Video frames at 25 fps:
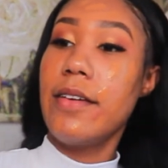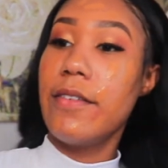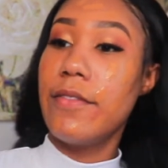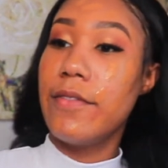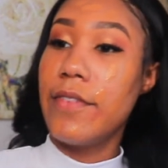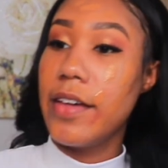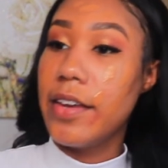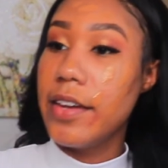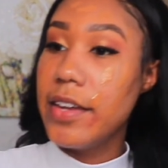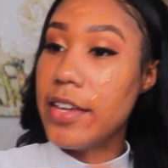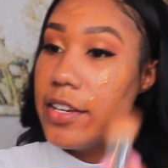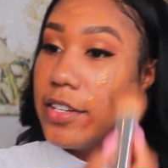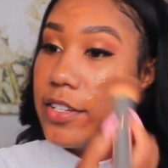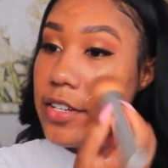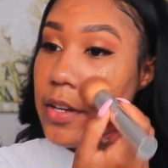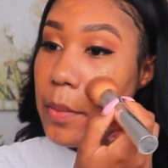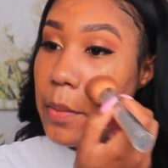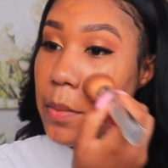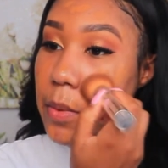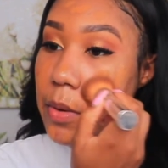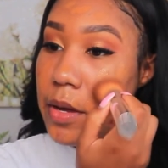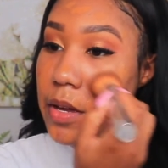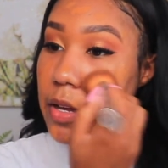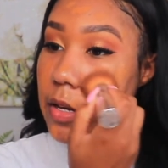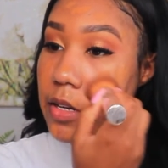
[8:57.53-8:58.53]
foundation
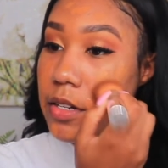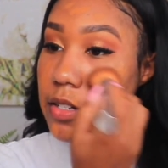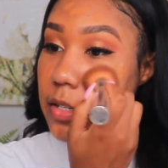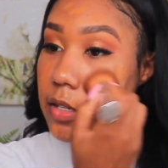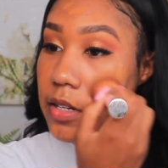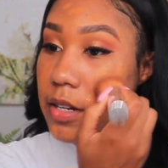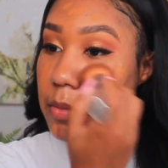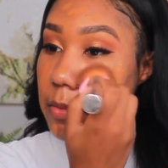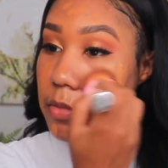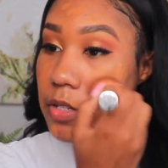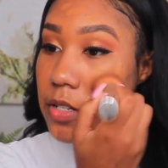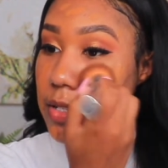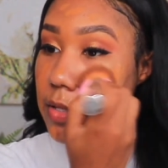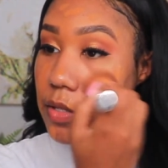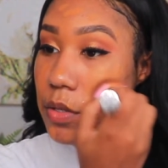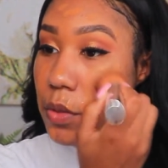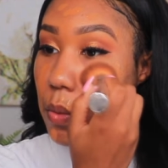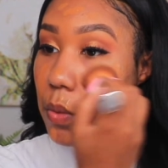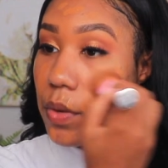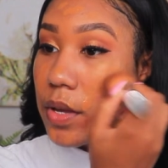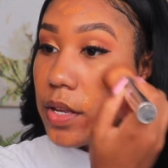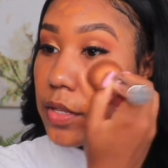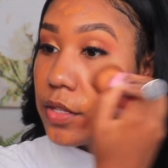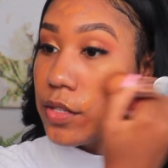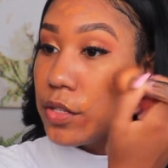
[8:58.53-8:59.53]
brush, and I'm just
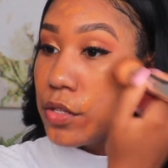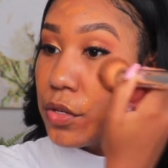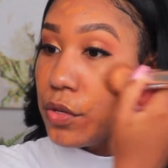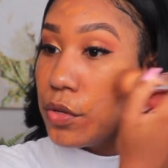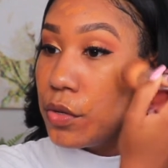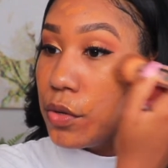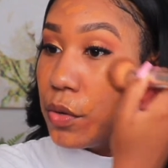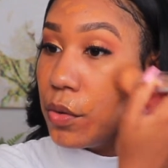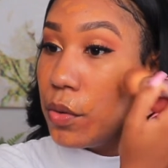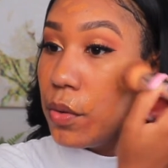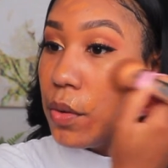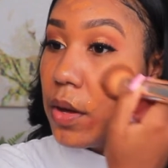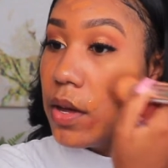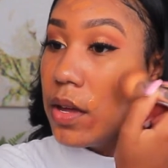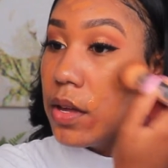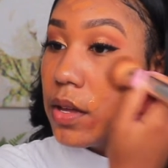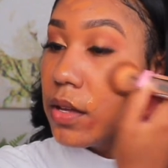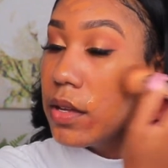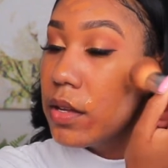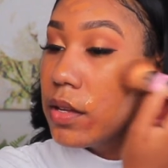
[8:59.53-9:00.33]
going to